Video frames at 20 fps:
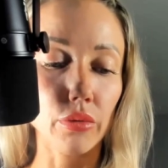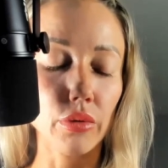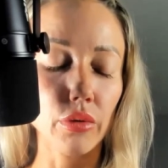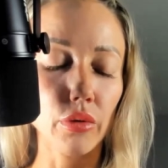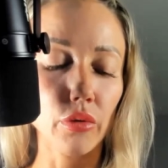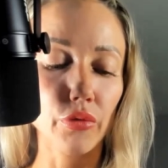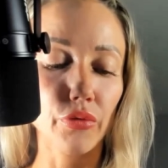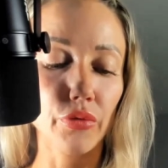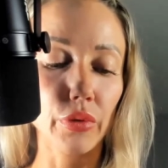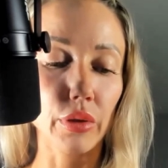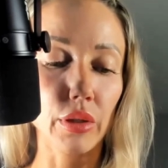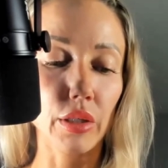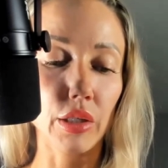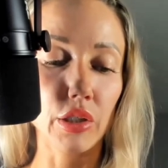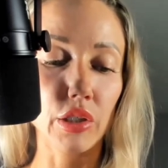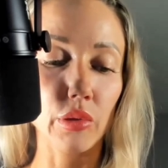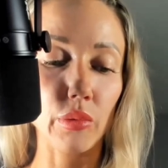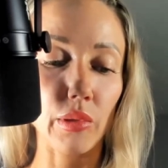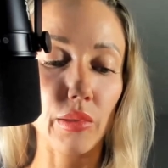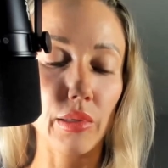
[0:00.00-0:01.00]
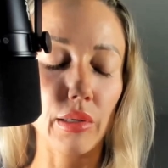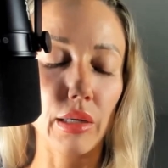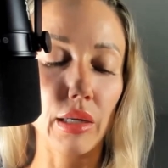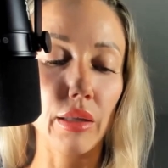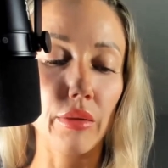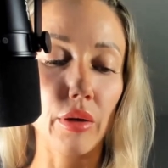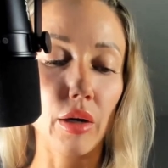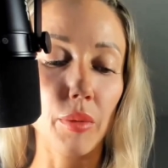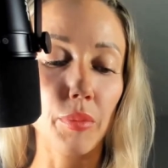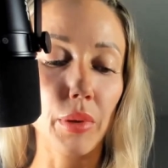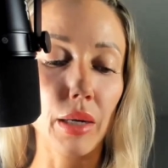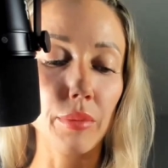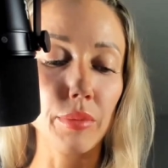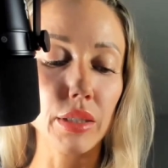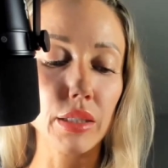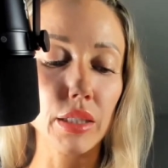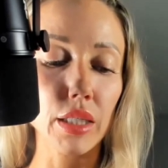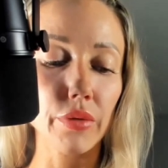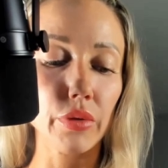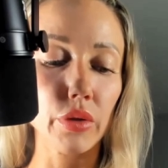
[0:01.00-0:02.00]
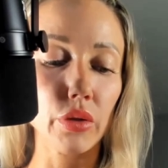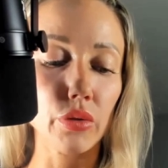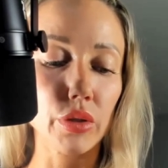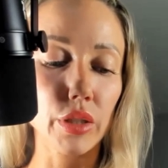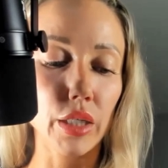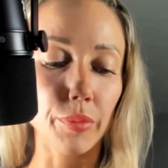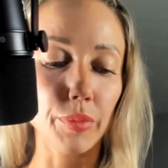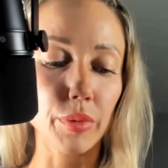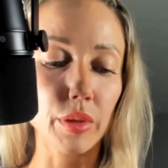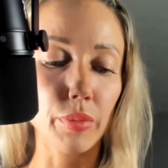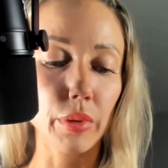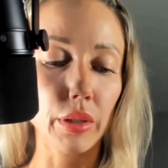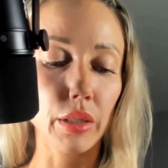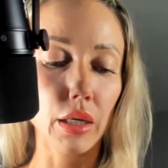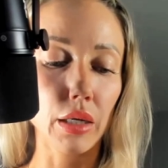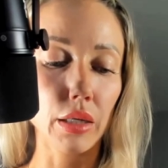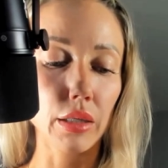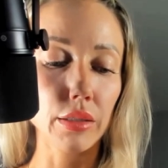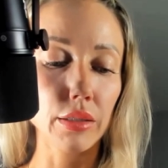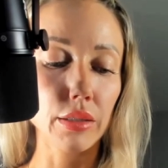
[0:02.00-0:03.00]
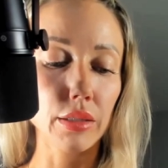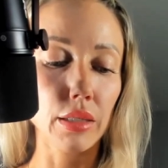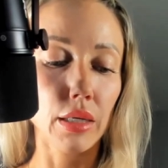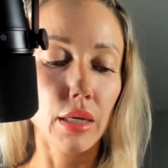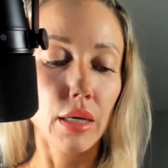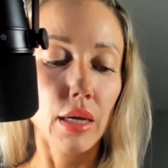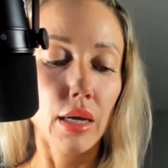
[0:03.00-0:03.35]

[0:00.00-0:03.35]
No affiliation with it either, but I'm just giving you tips because